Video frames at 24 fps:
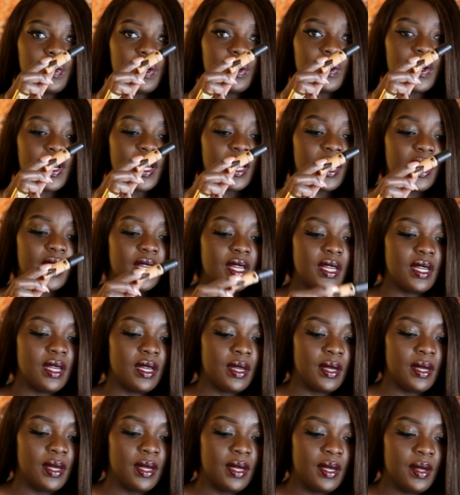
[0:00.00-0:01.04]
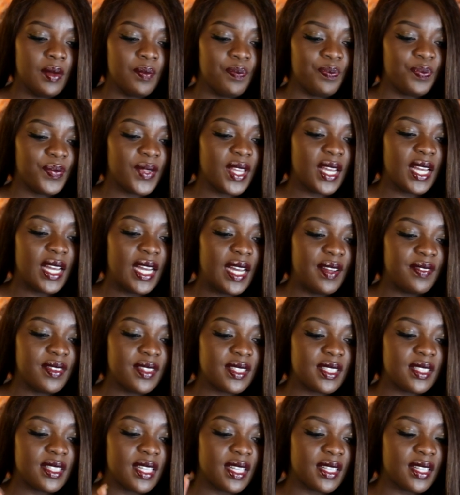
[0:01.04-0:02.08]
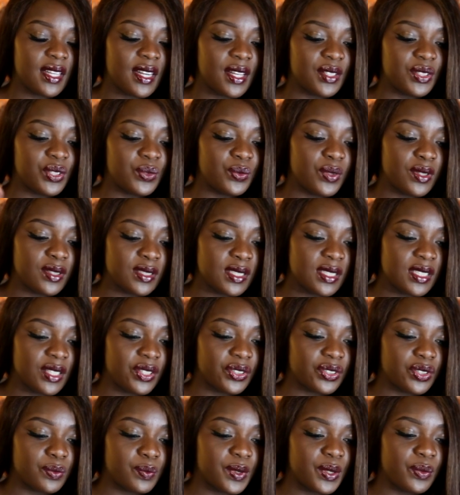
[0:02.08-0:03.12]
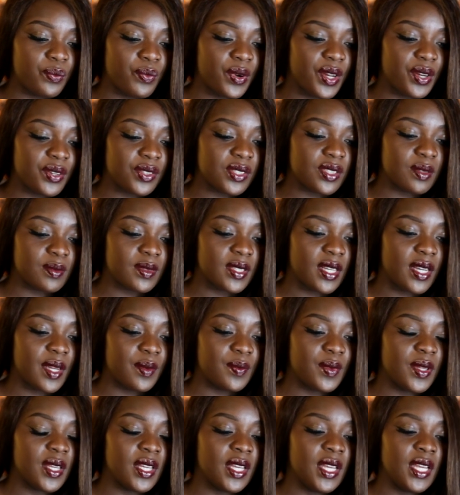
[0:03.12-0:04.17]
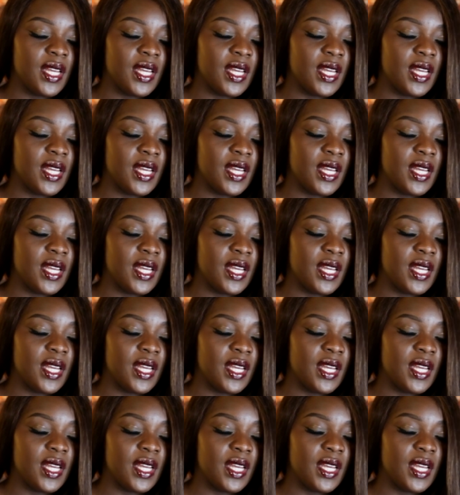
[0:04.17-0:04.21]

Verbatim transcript: Okay. I have this thing that I do with concealers a bit weird sometimes.